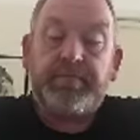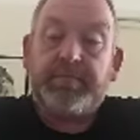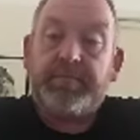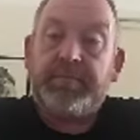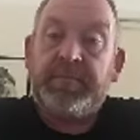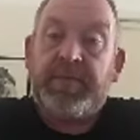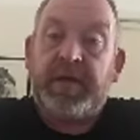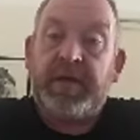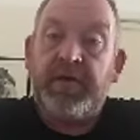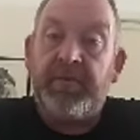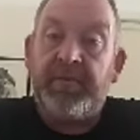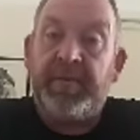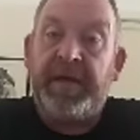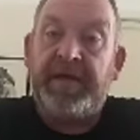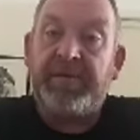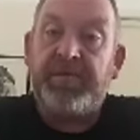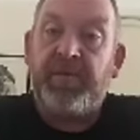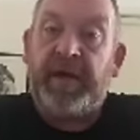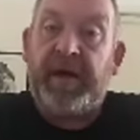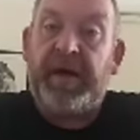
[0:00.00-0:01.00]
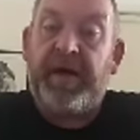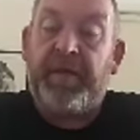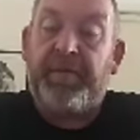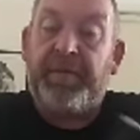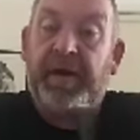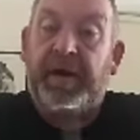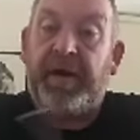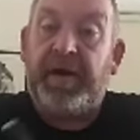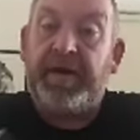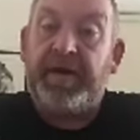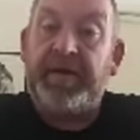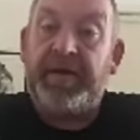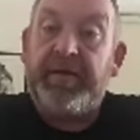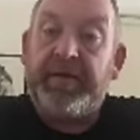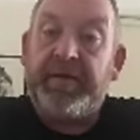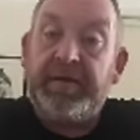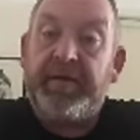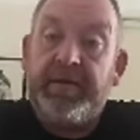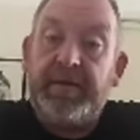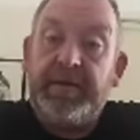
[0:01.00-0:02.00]
you may as well apply
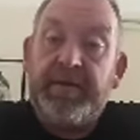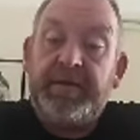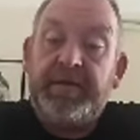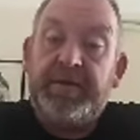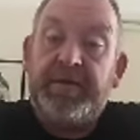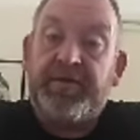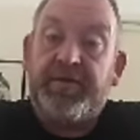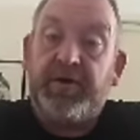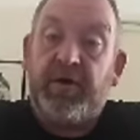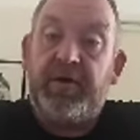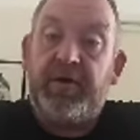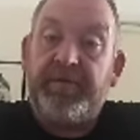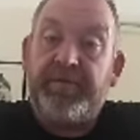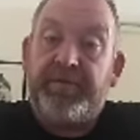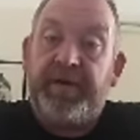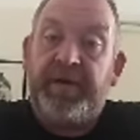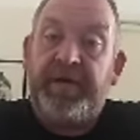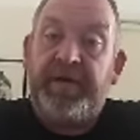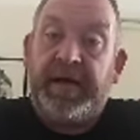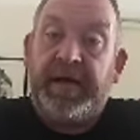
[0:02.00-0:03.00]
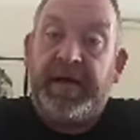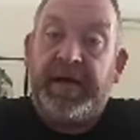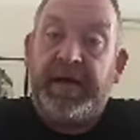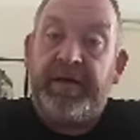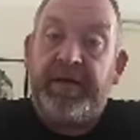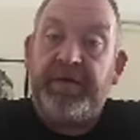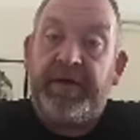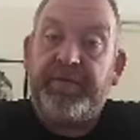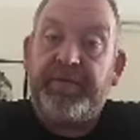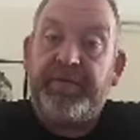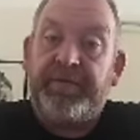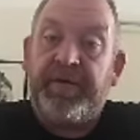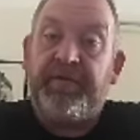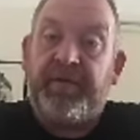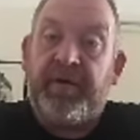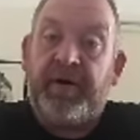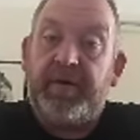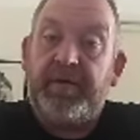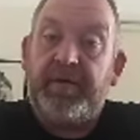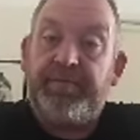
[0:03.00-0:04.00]
to join Fine Gael and
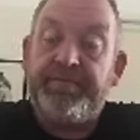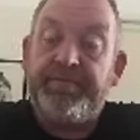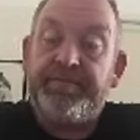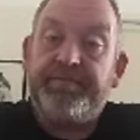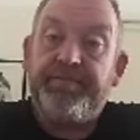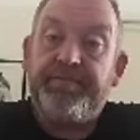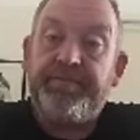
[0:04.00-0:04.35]
Fianna Fáil